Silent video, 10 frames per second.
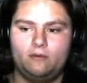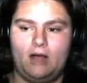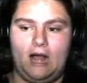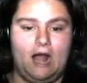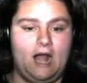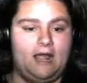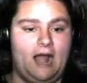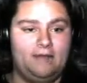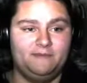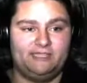
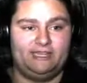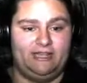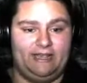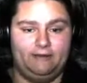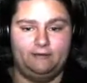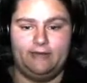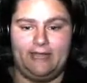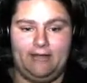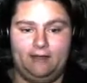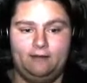I'm still in. Yeah.